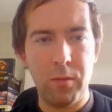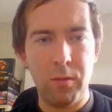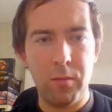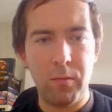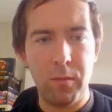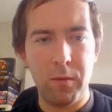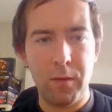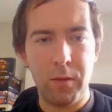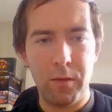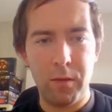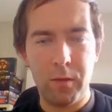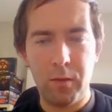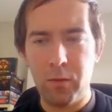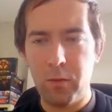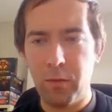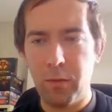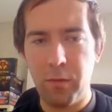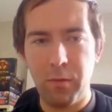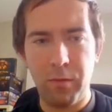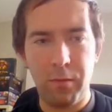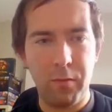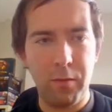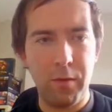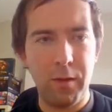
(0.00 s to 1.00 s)
And those are the
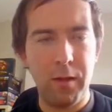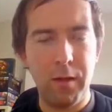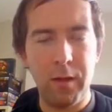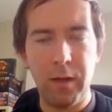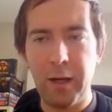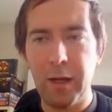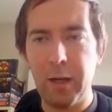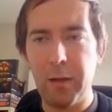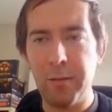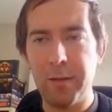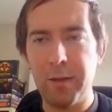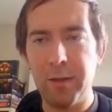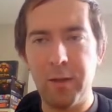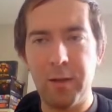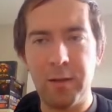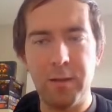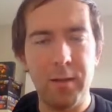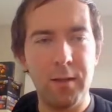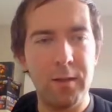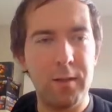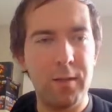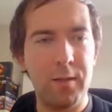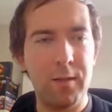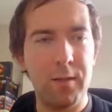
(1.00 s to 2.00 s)
3 items that
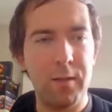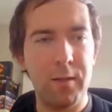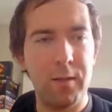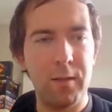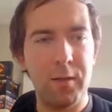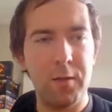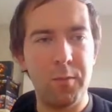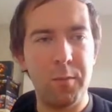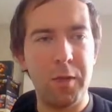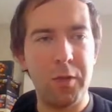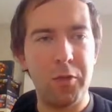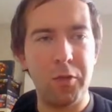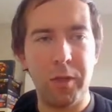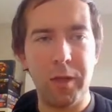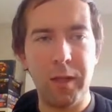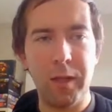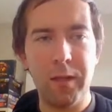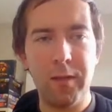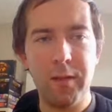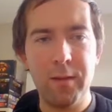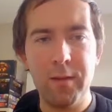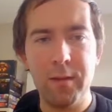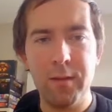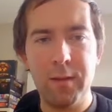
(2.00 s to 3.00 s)
exist in the special
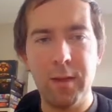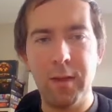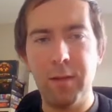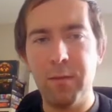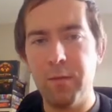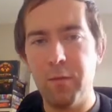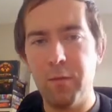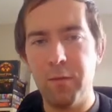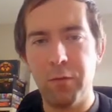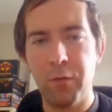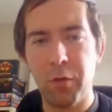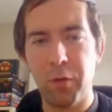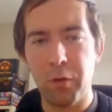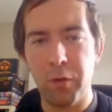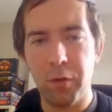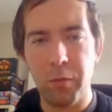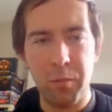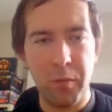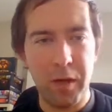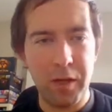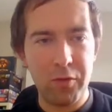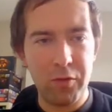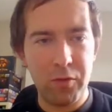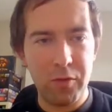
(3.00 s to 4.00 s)
cases. And for good
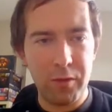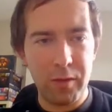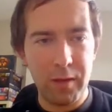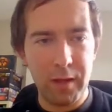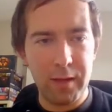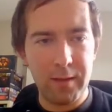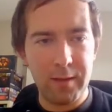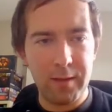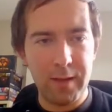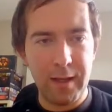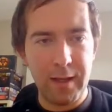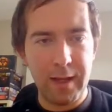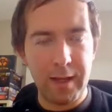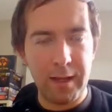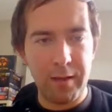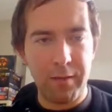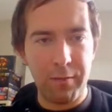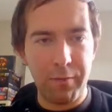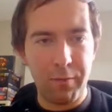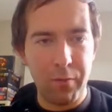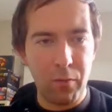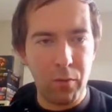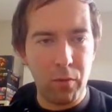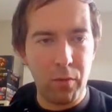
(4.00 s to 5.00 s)
measure, let's add a
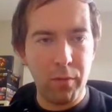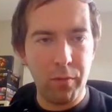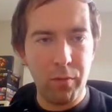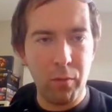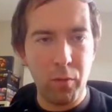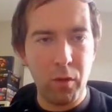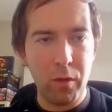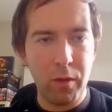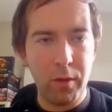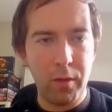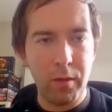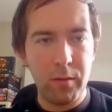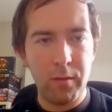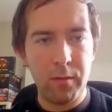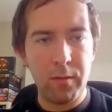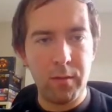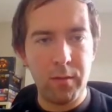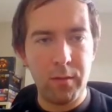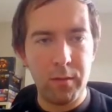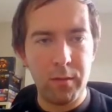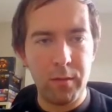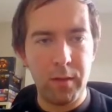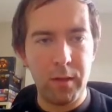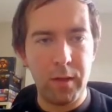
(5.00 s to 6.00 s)
4th one,
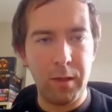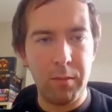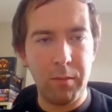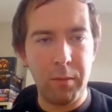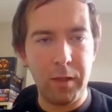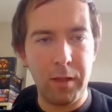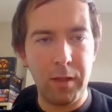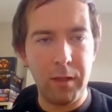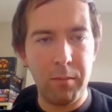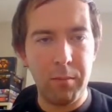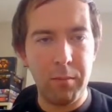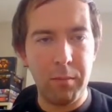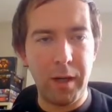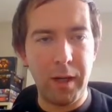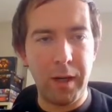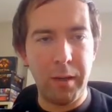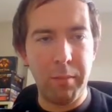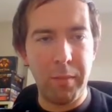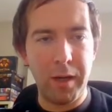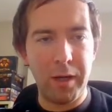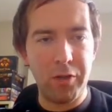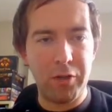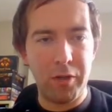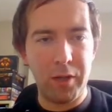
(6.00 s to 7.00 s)
namely my
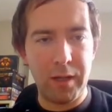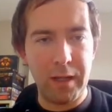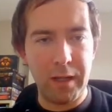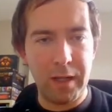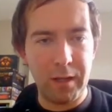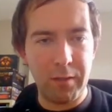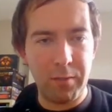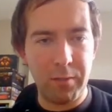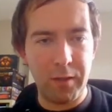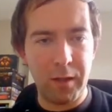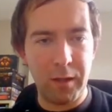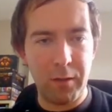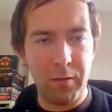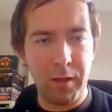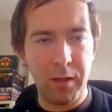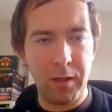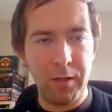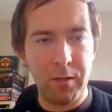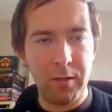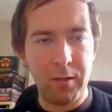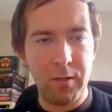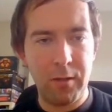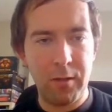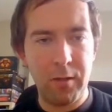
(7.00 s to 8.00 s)
magical item down here.